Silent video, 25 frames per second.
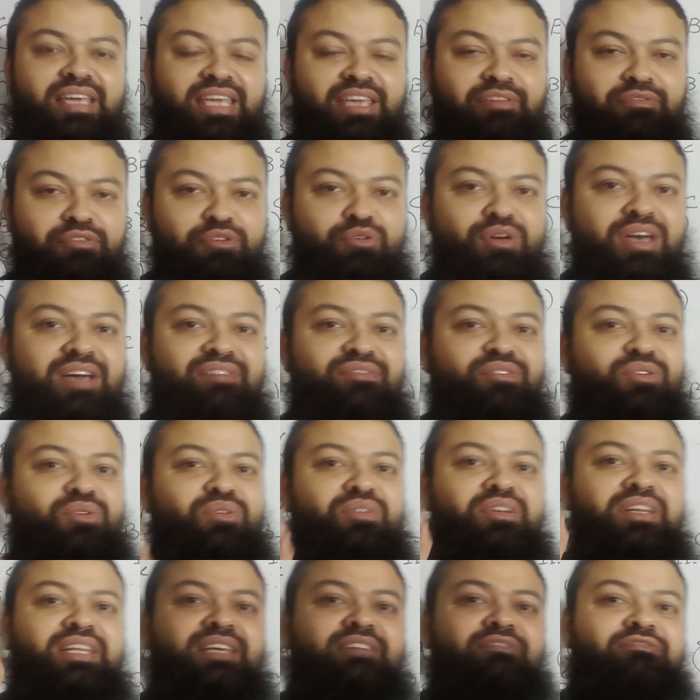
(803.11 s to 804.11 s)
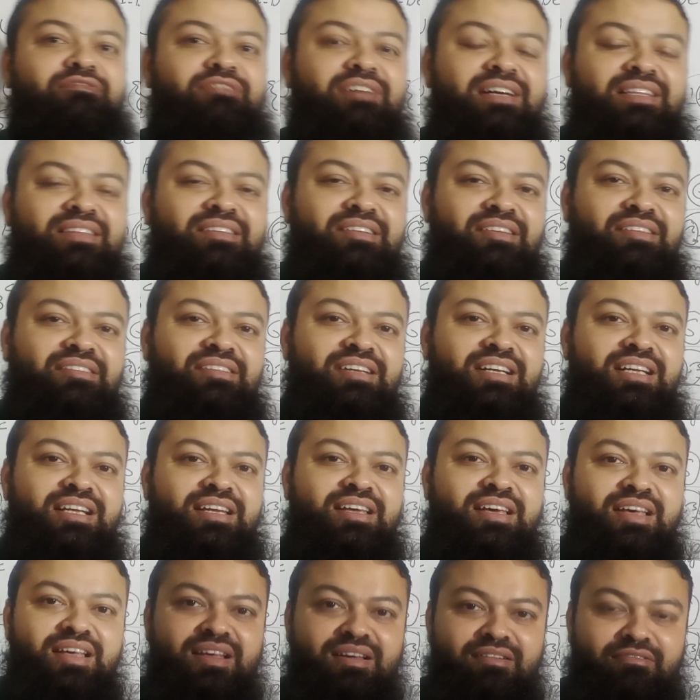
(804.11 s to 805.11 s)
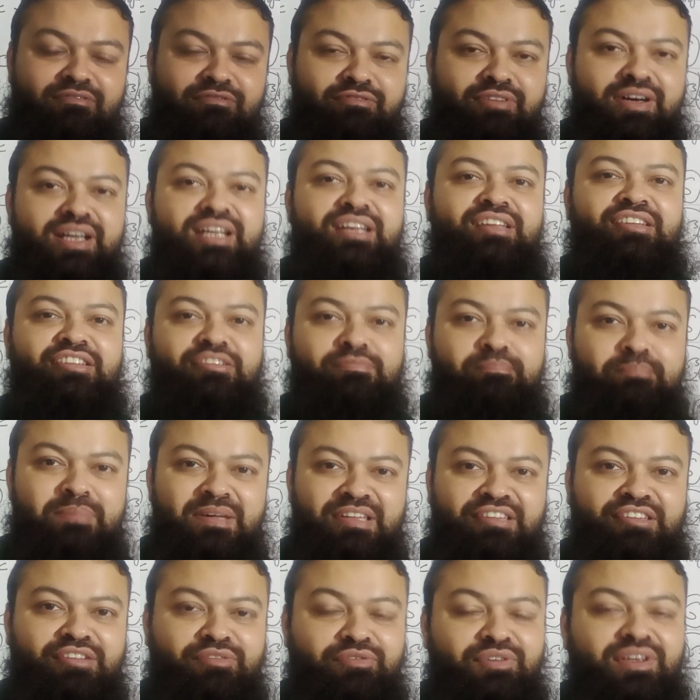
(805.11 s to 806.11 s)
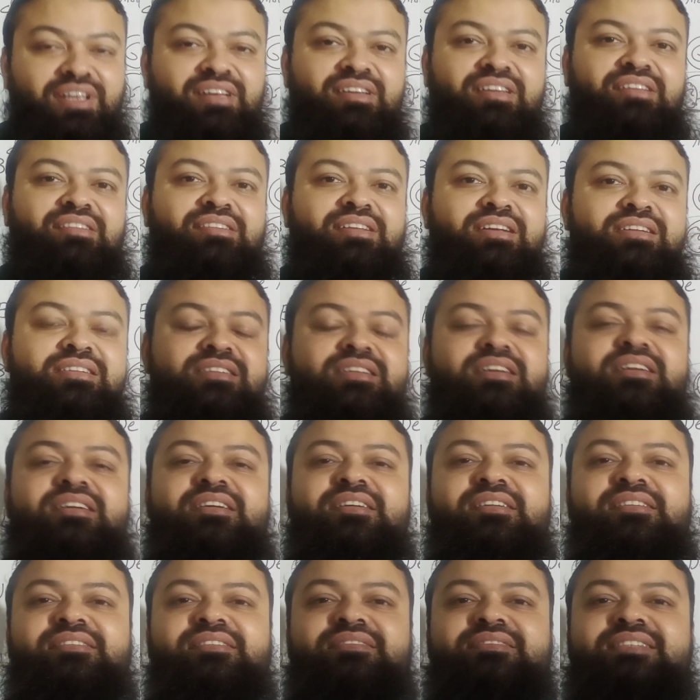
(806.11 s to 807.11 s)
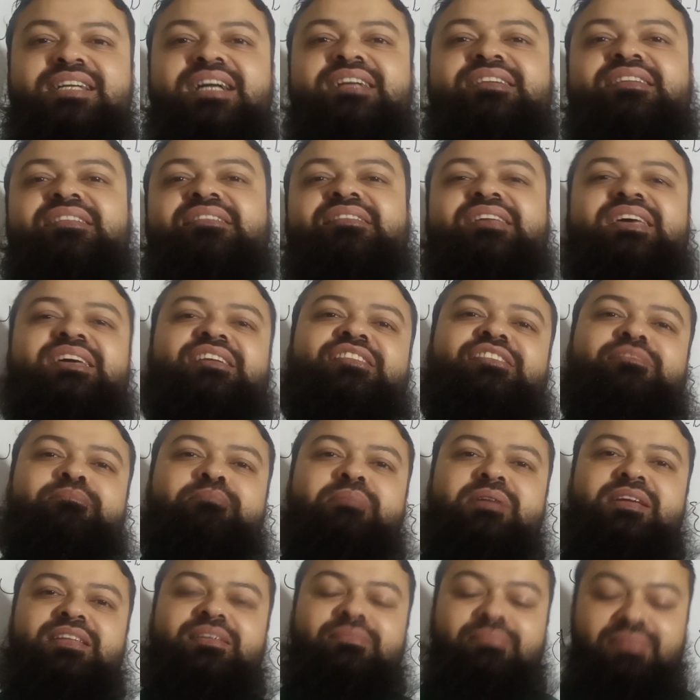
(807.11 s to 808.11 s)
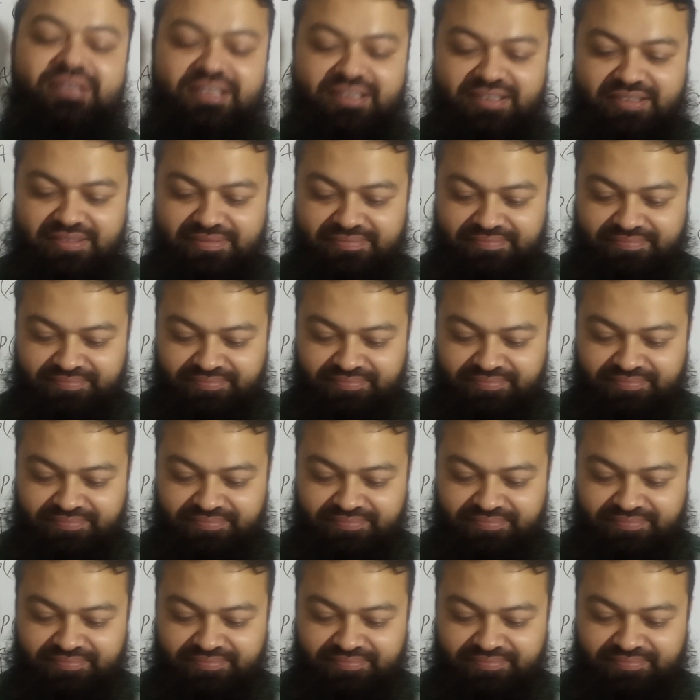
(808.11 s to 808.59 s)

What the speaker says: If you have only one result, one specific result, that is experiment.